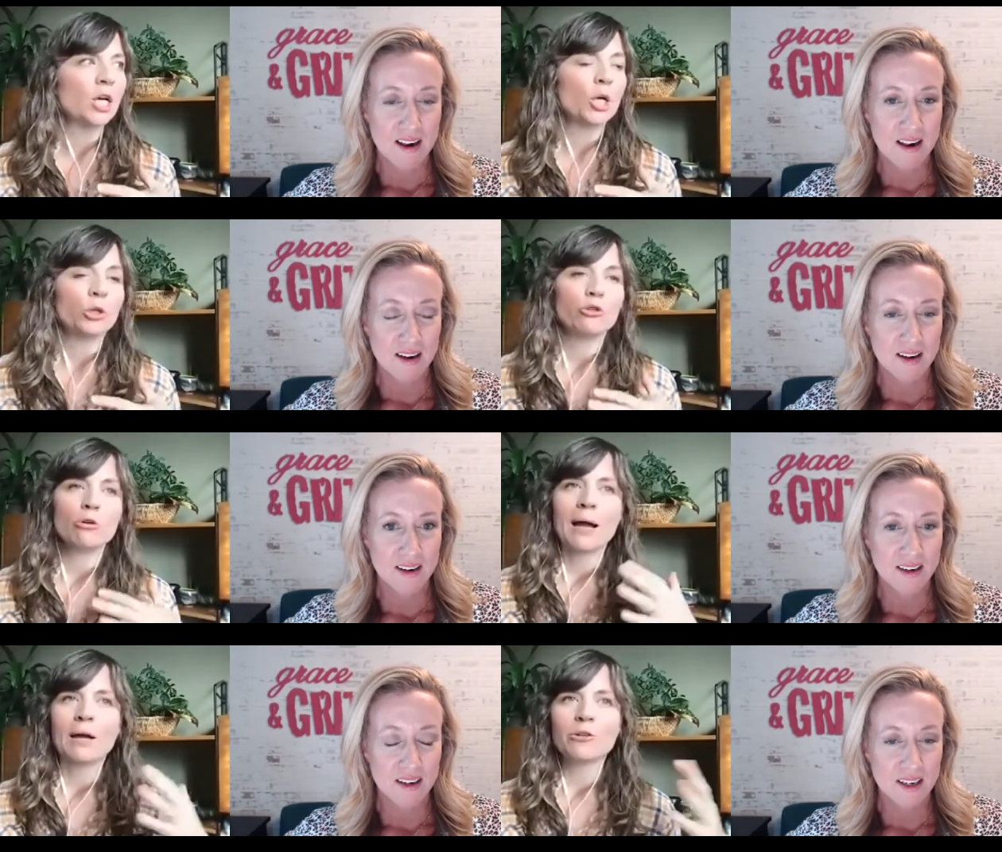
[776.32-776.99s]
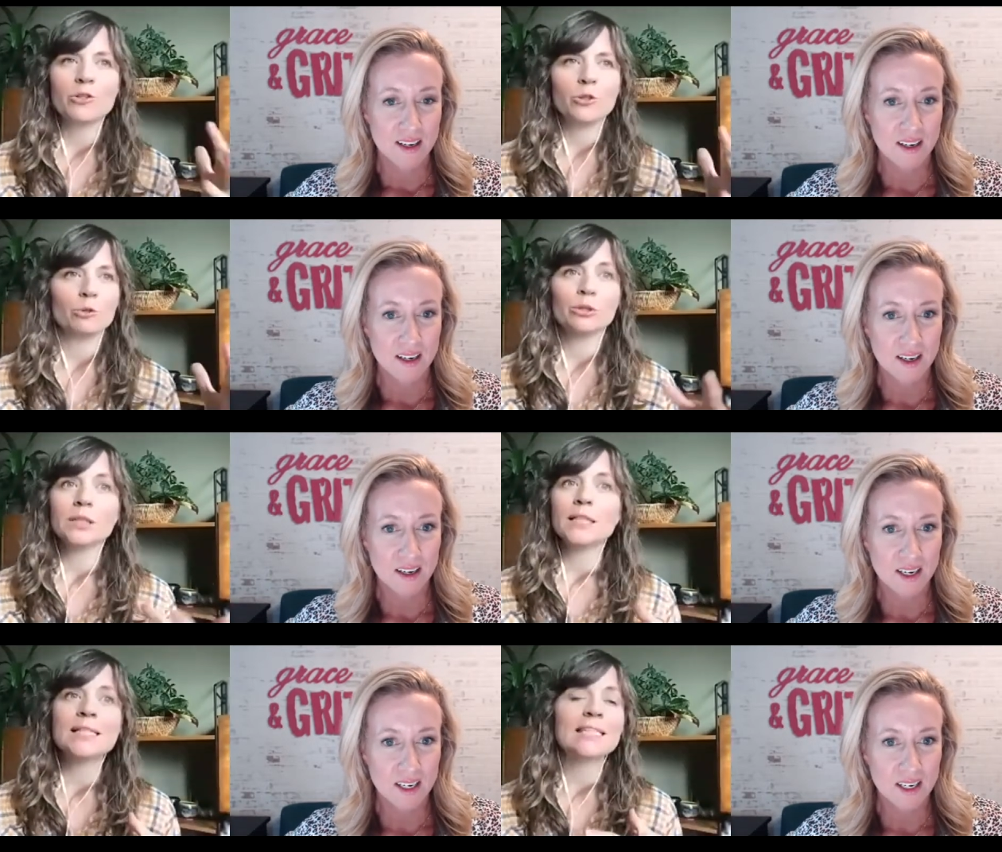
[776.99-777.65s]
Speaker 1: you're about to do a
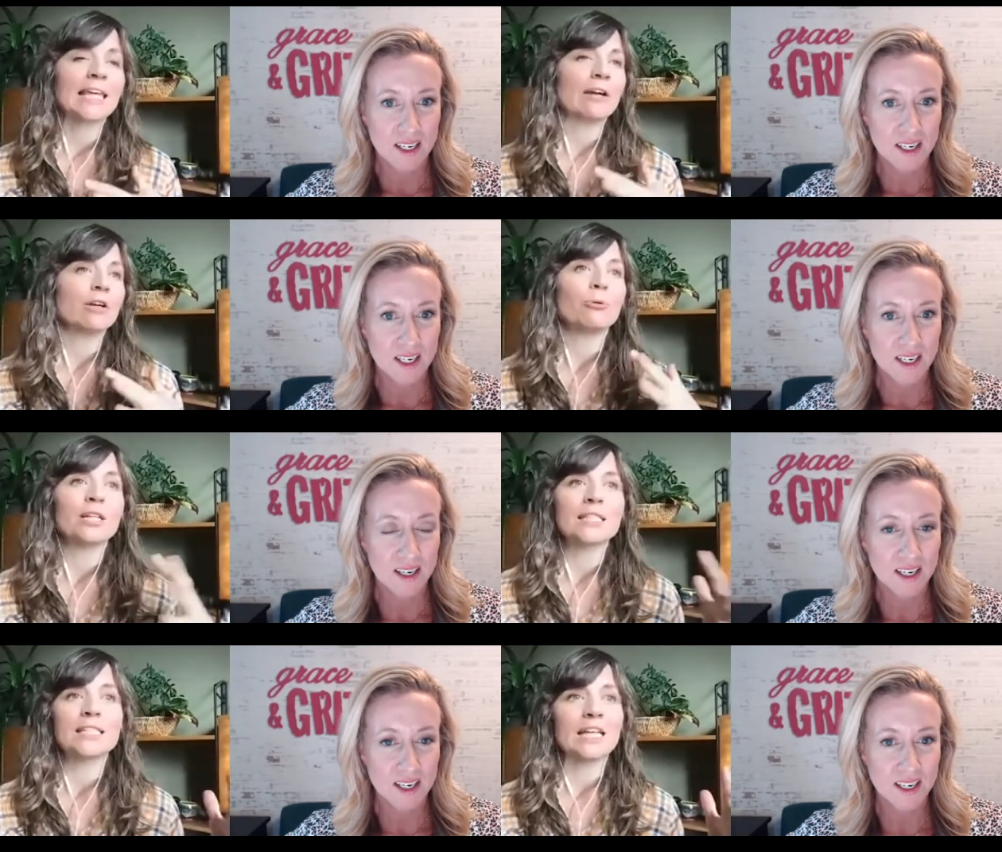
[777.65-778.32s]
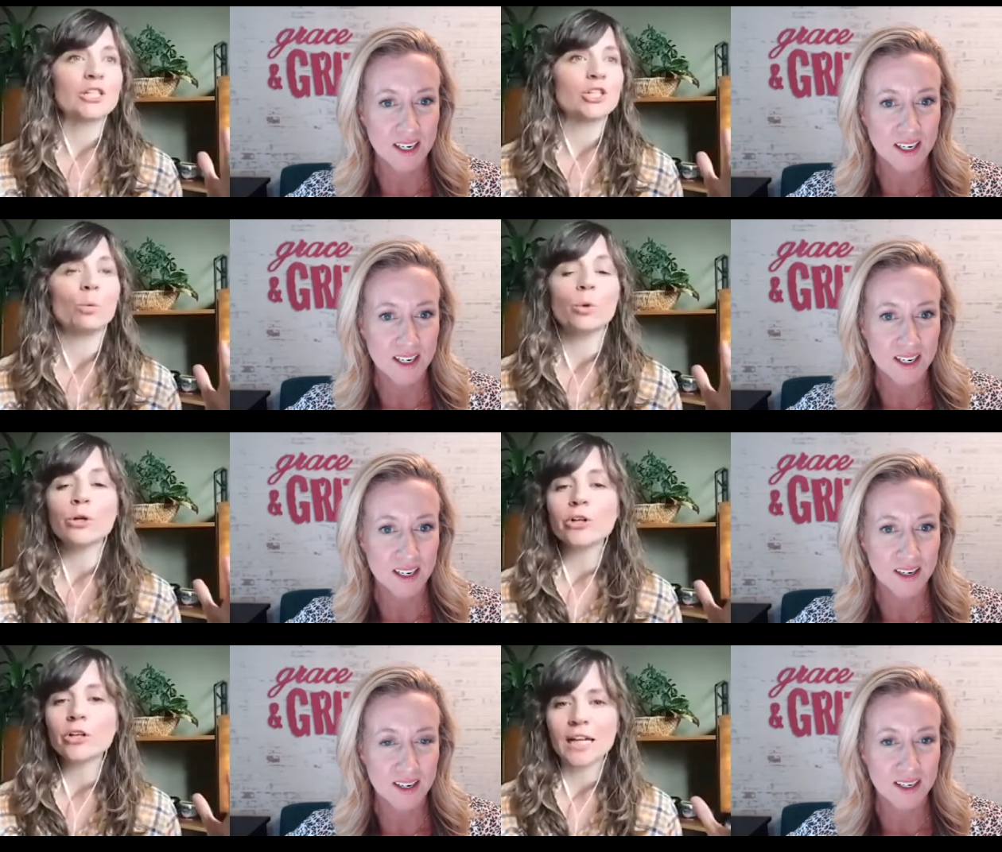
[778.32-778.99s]
really scary presentation at
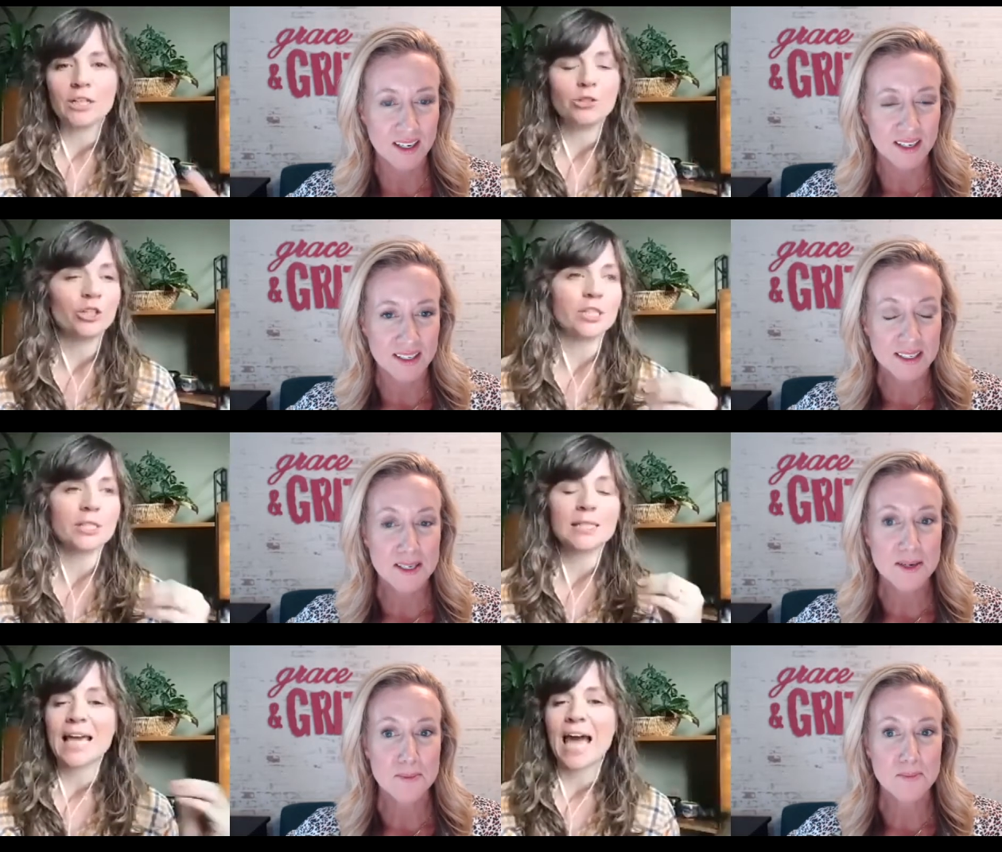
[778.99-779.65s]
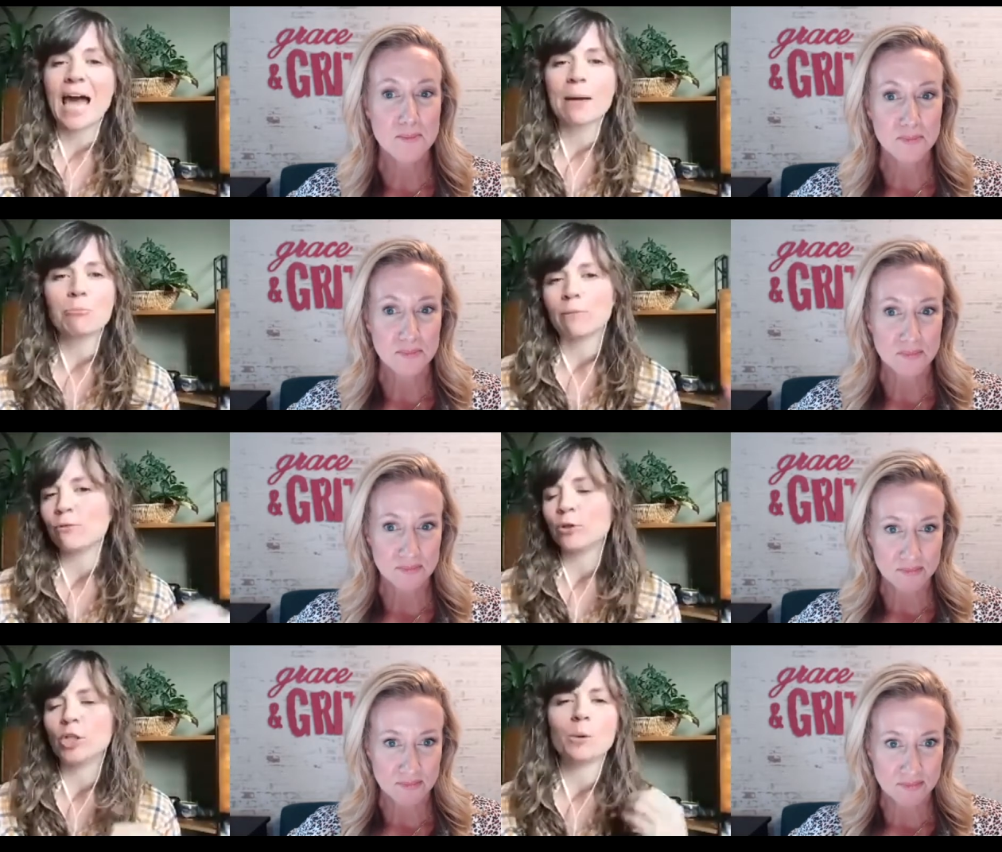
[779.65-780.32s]
work and you can just tap right
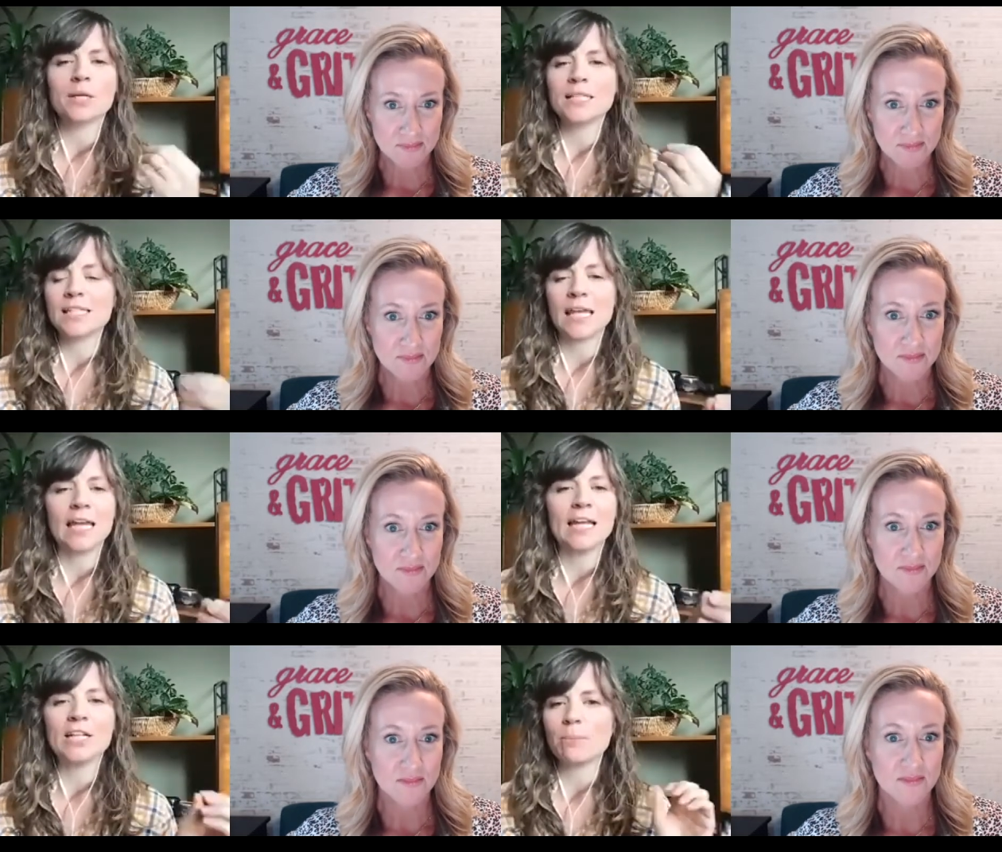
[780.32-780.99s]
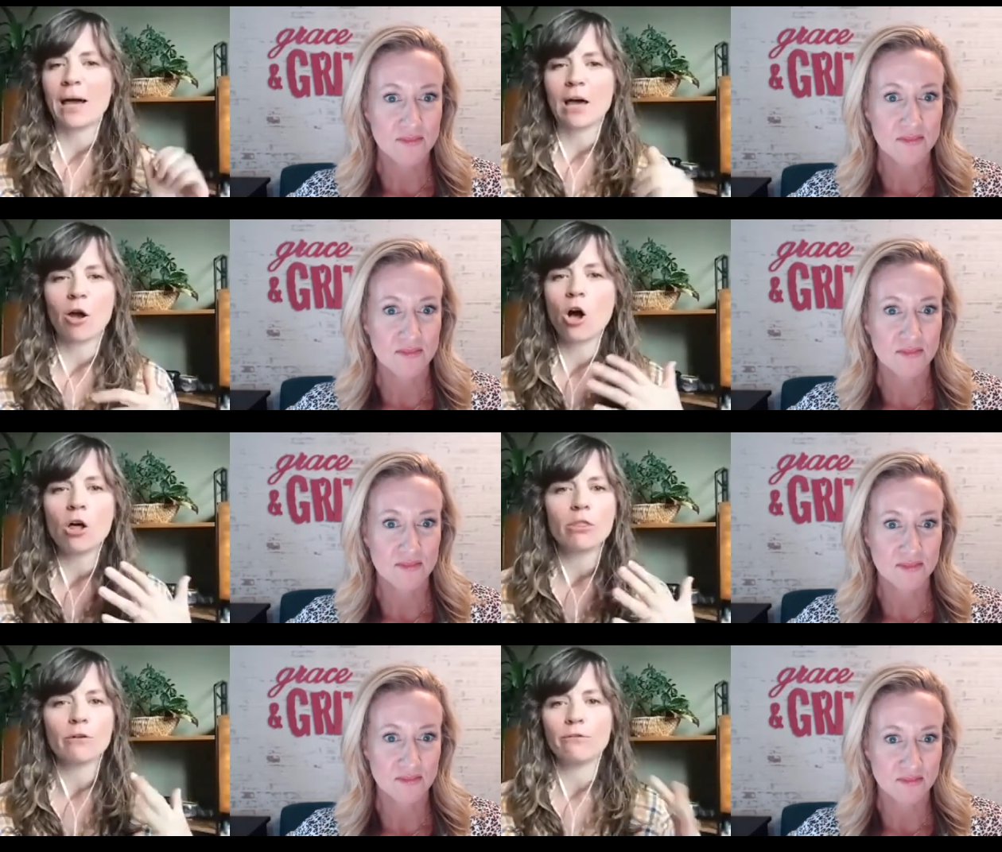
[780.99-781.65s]
before you go on stage about
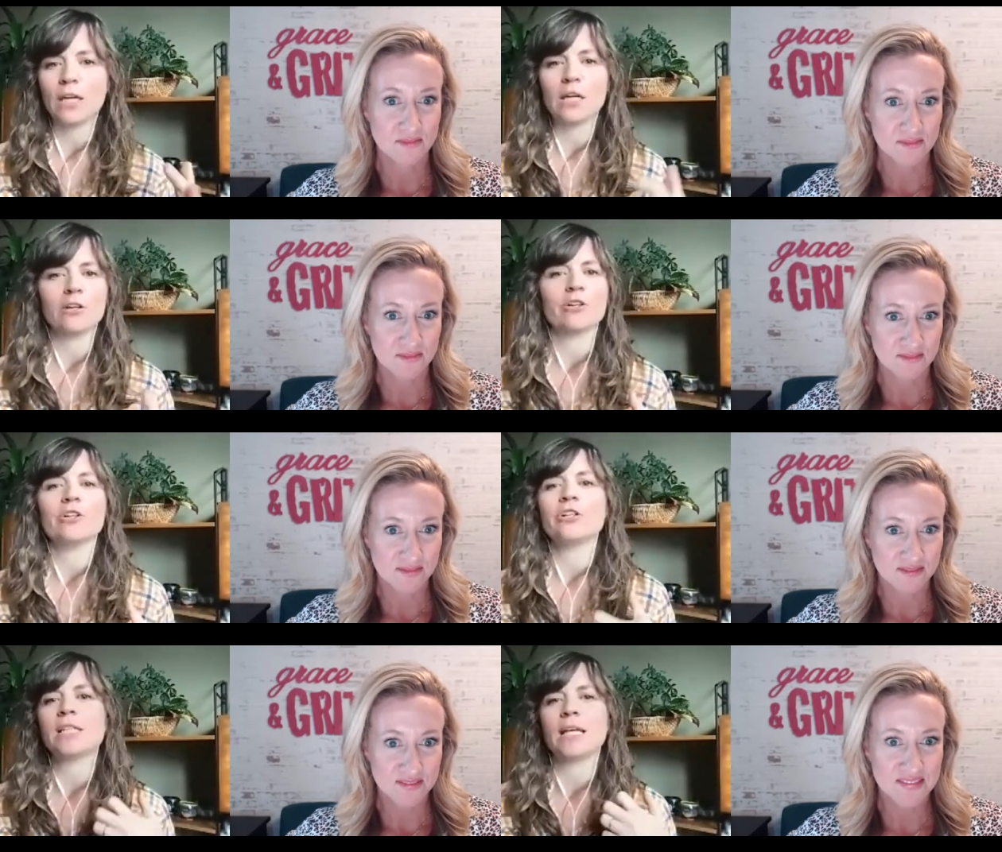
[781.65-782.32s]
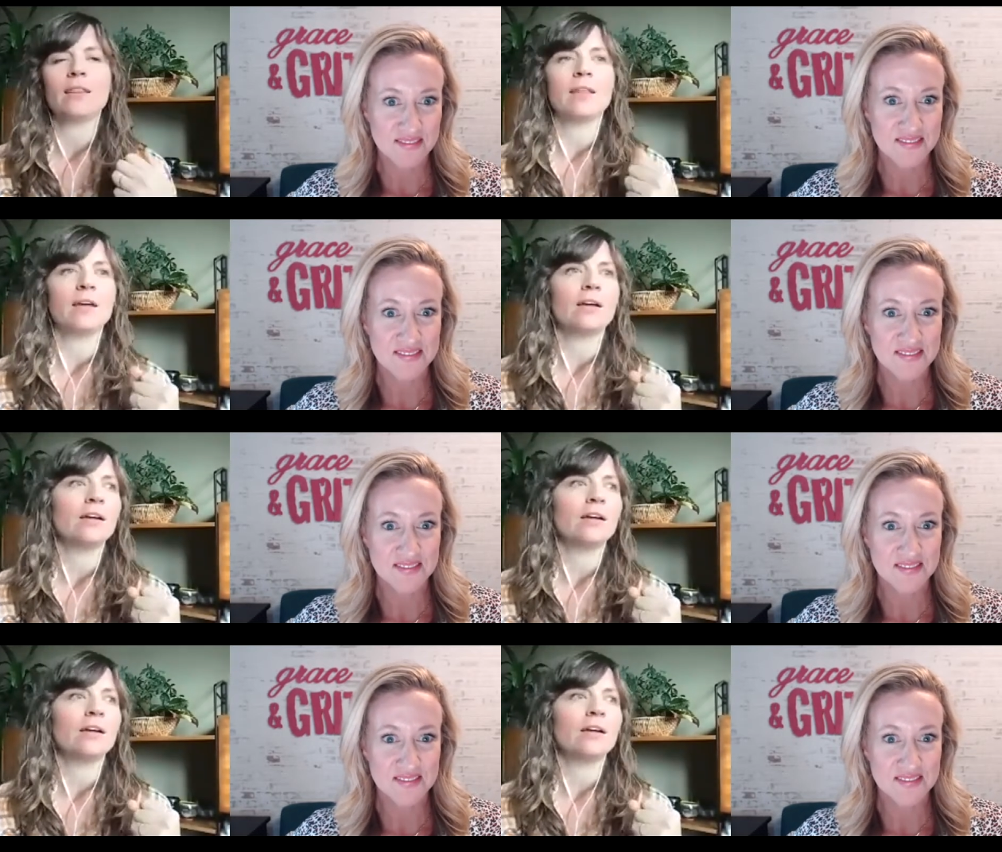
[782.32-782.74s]
all the fears and the